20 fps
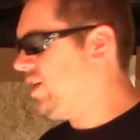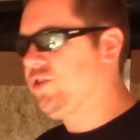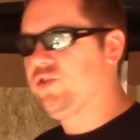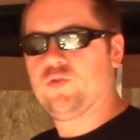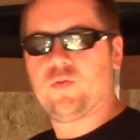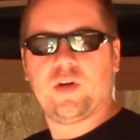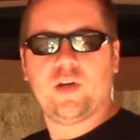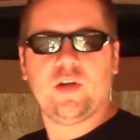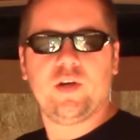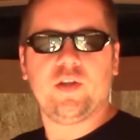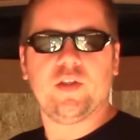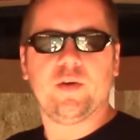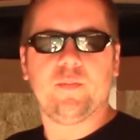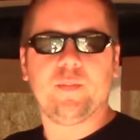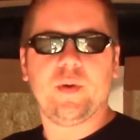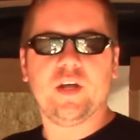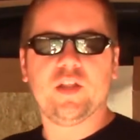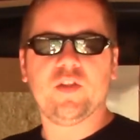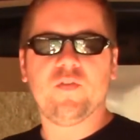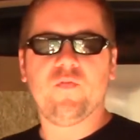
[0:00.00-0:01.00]
Drill of the
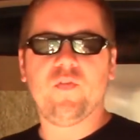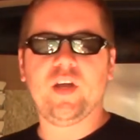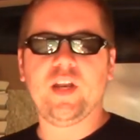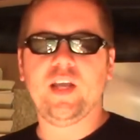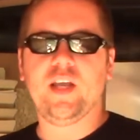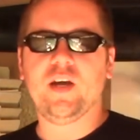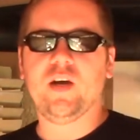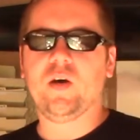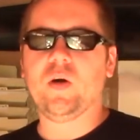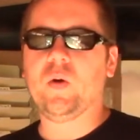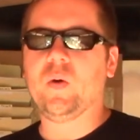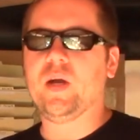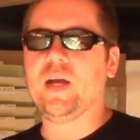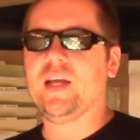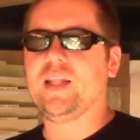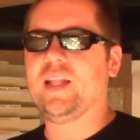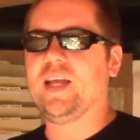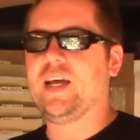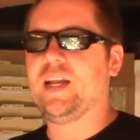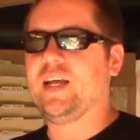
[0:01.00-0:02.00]
Month video,
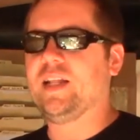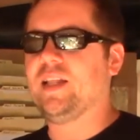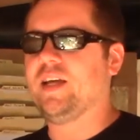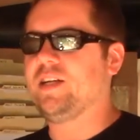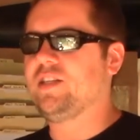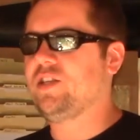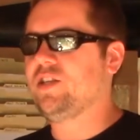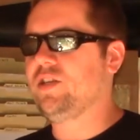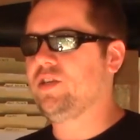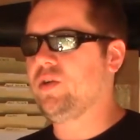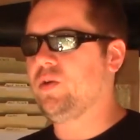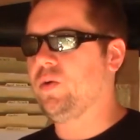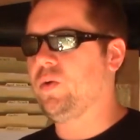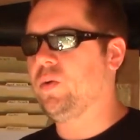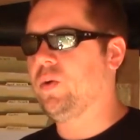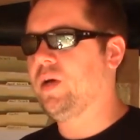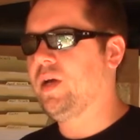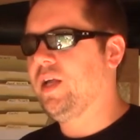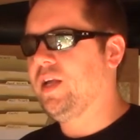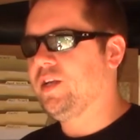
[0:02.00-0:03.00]
and then I'd like to
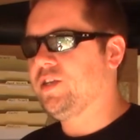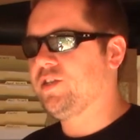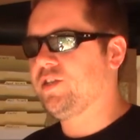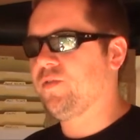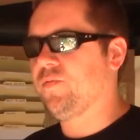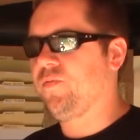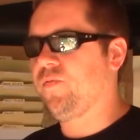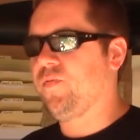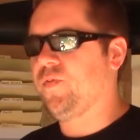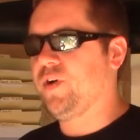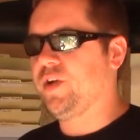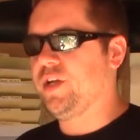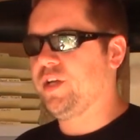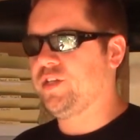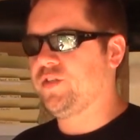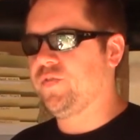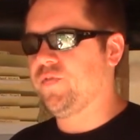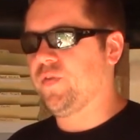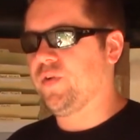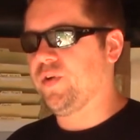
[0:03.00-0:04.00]
do some
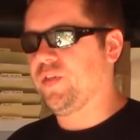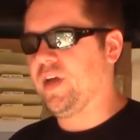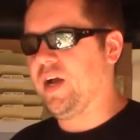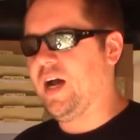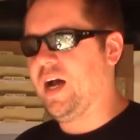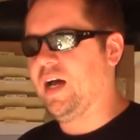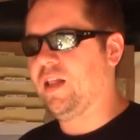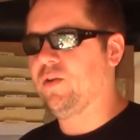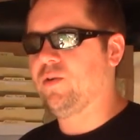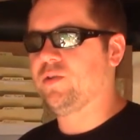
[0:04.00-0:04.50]
footage for the Hollow